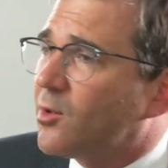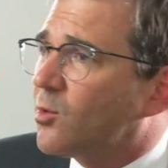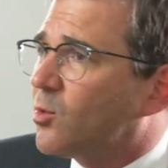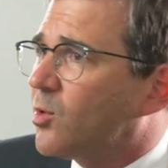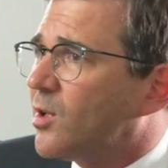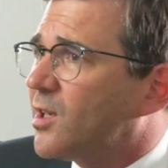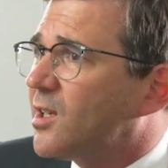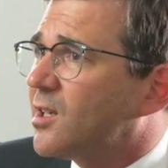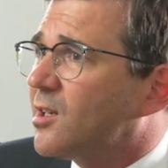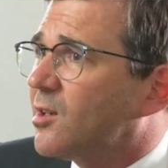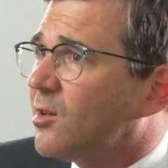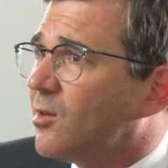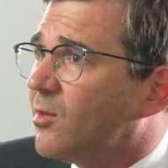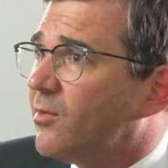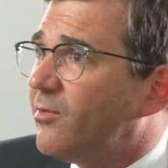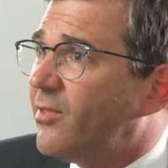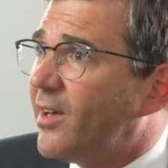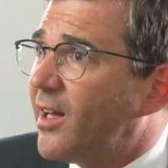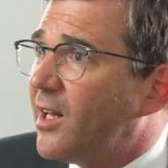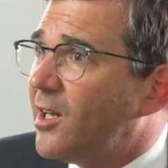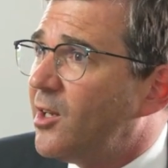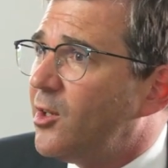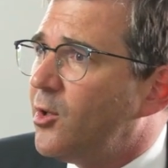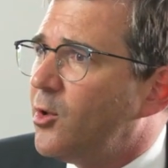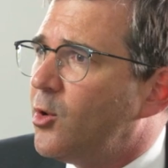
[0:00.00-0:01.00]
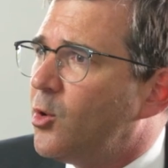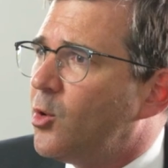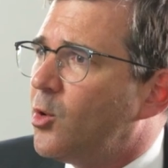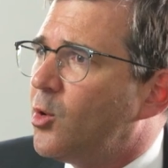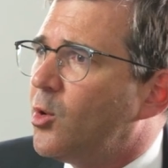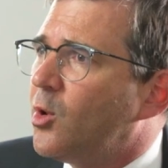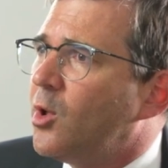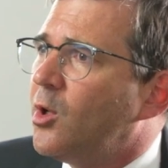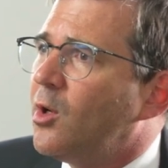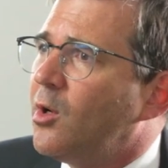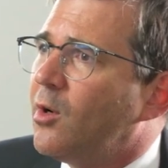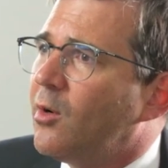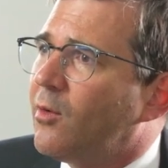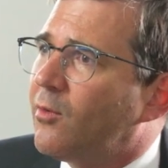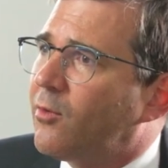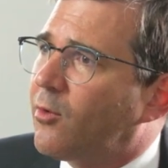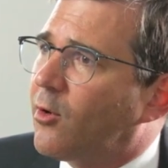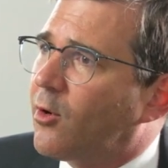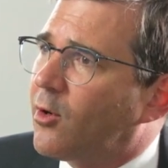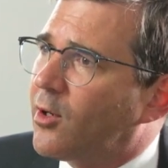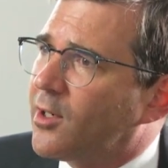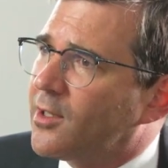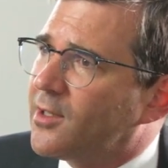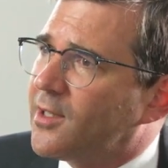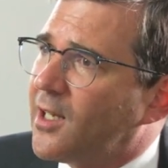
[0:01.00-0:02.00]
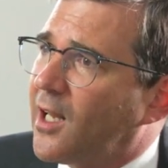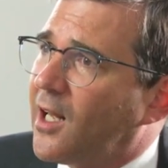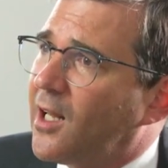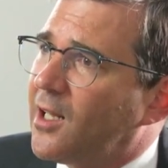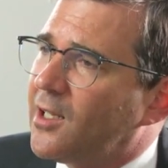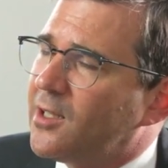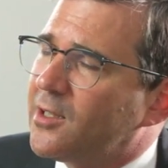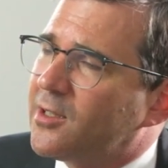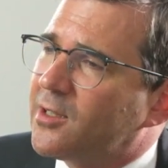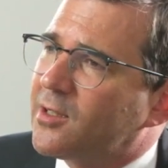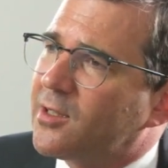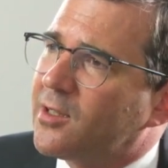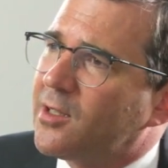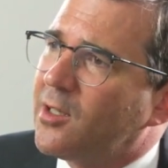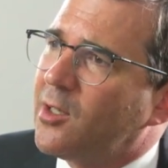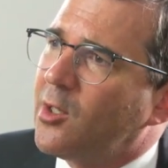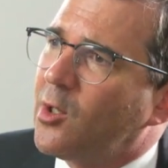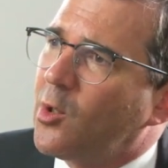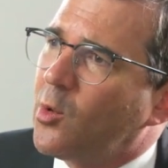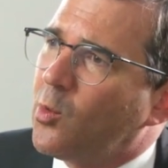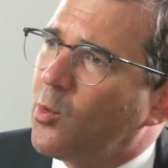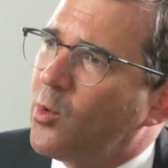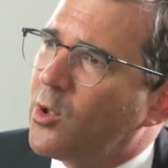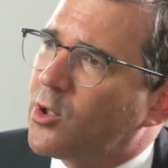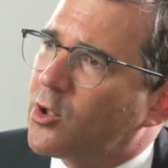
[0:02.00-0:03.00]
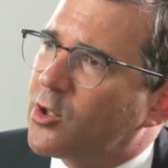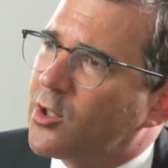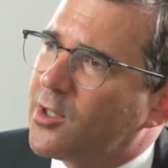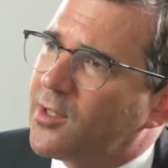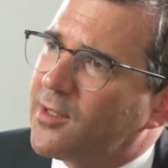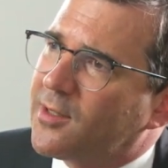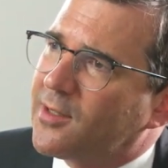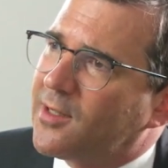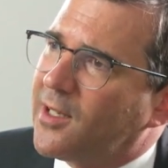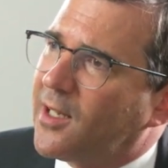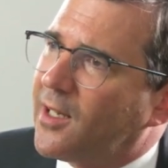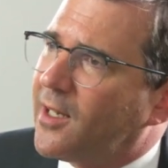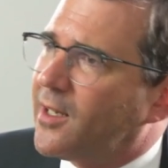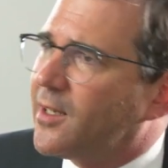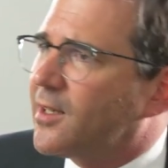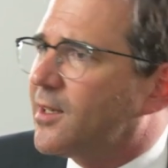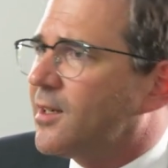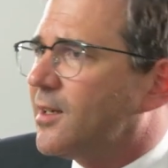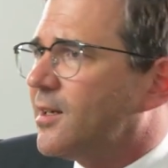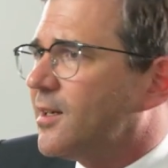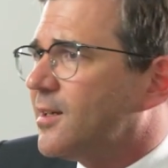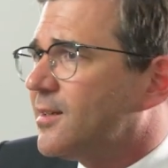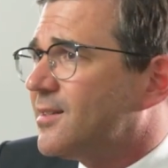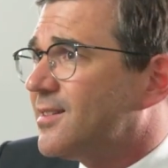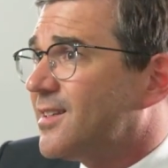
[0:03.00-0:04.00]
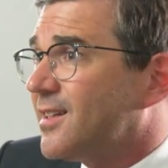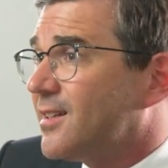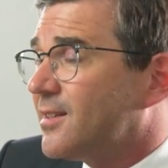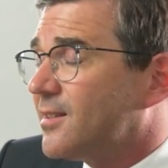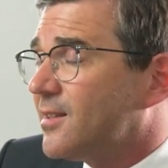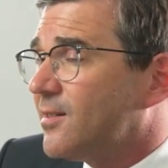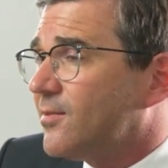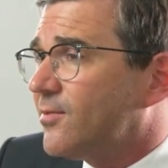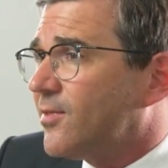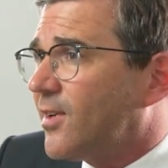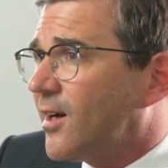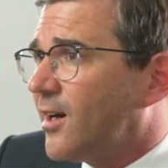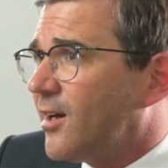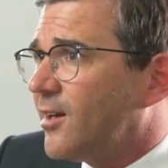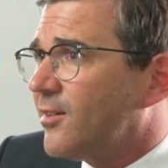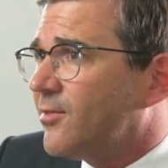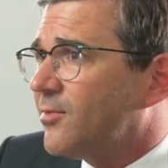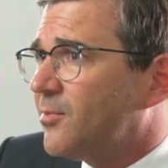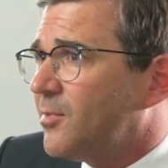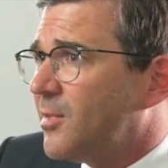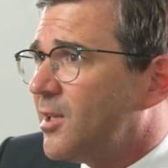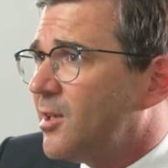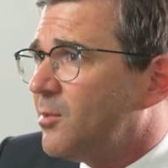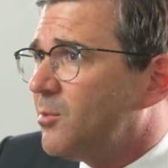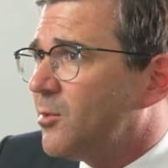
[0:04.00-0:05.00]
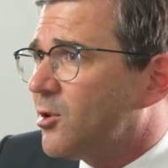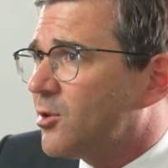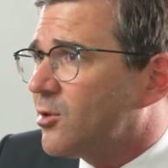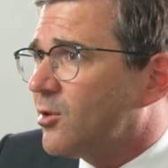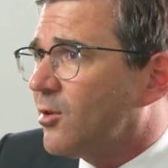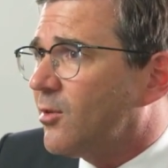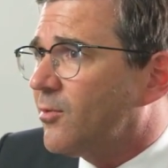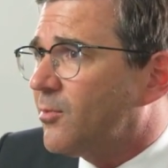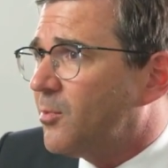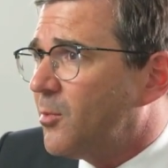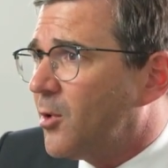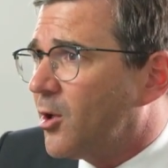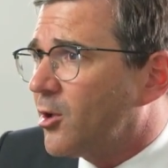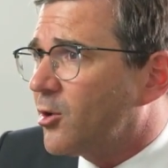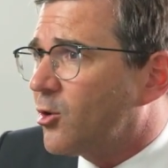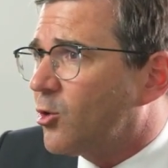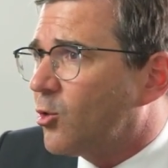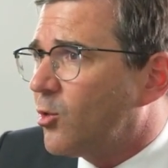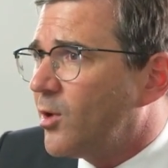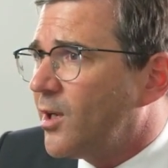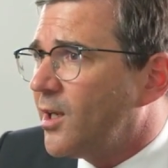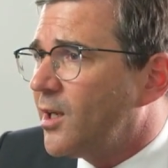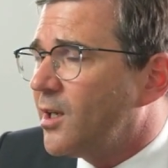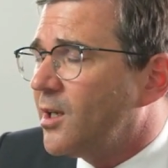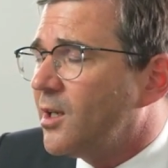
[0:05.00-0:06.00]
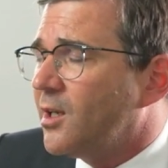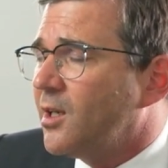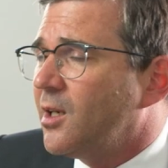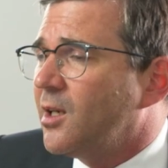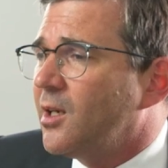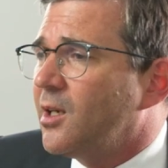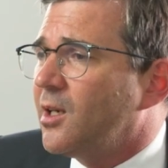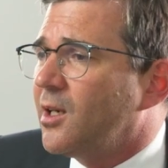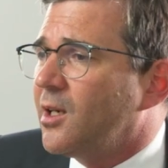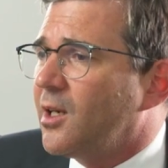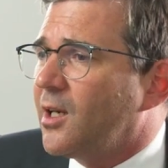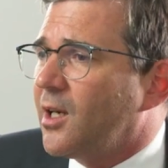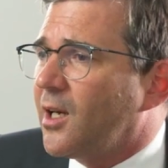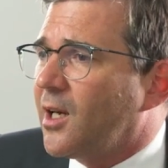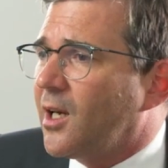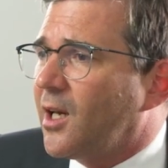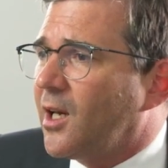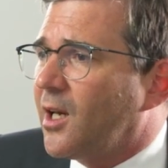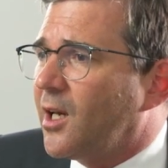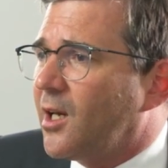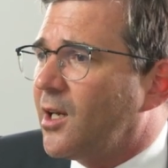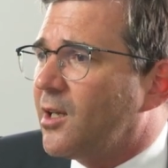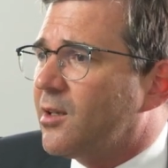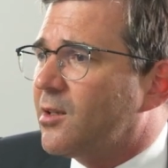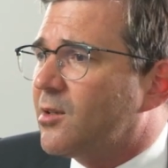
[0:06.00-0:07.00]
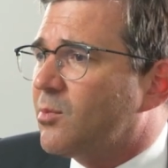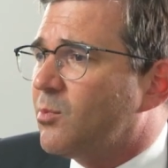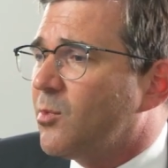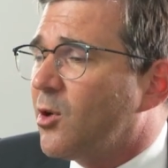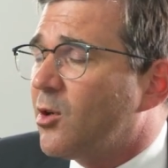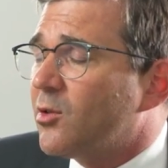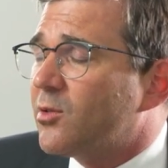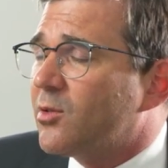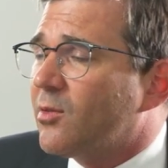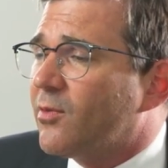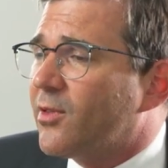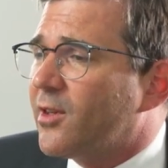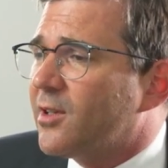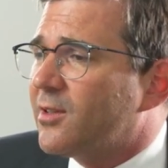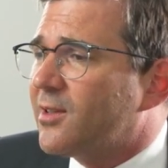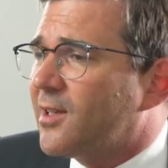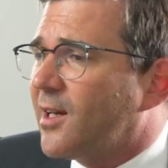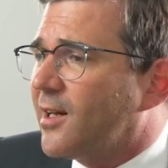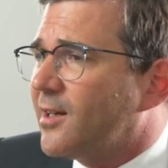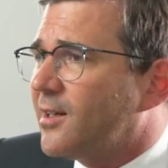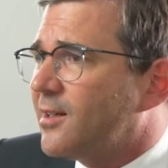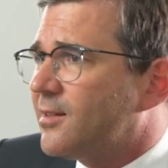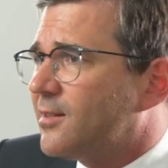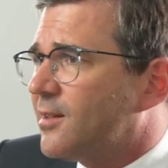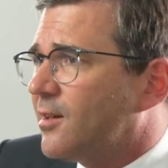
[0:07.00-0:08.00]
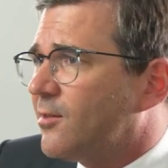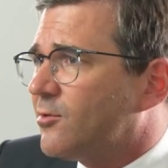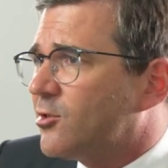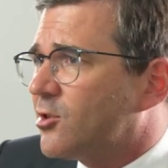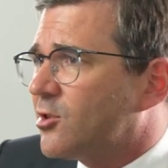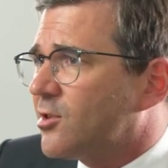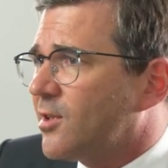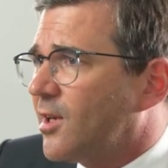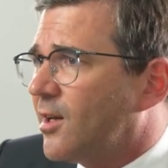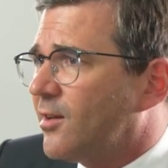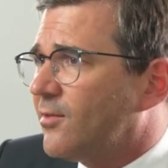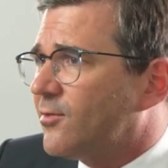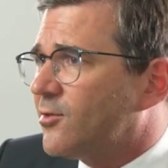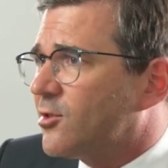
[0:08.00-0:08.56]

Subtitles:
critical value for adults, which is like 65 millimeter of mercury. And most of the studies have